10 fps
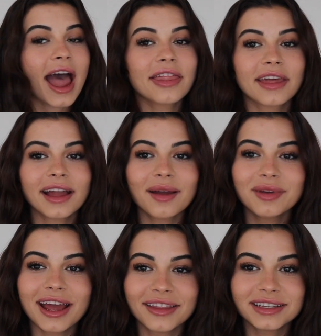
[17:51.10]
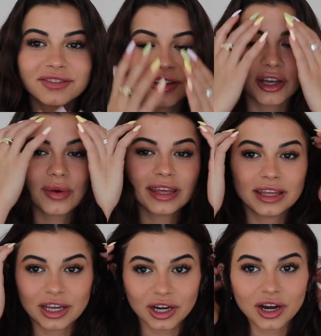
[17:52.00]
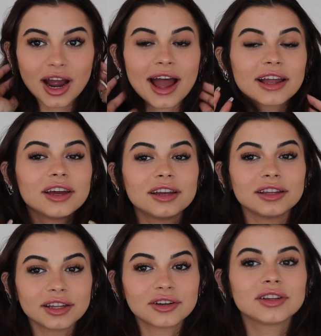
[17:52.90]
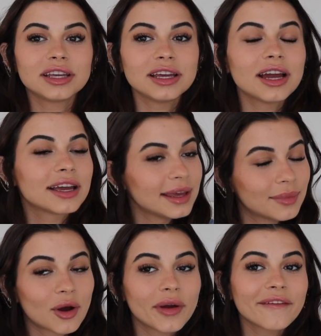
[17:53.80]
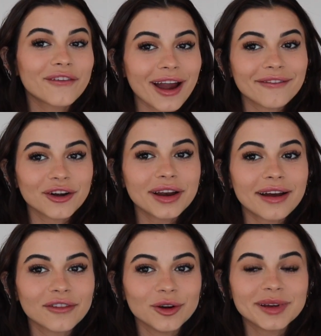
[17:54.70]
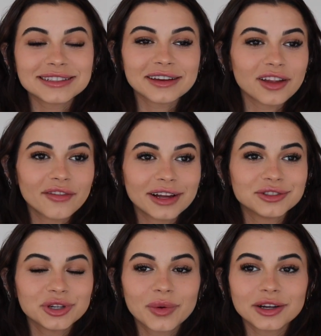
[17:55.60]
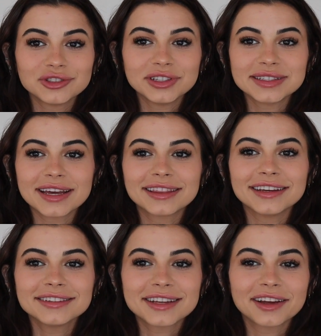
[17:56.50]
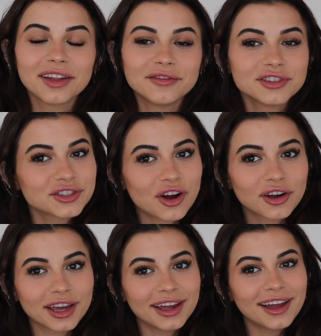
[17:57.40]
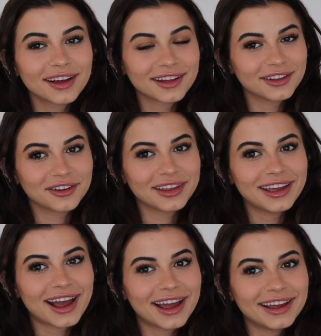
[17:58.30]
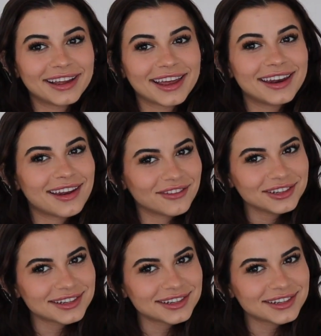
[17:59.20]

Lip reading: I think I'm gonna end this video here. I could literally keep going forever and ever because I love answering questions like this and I love just talking. Clearly, I can never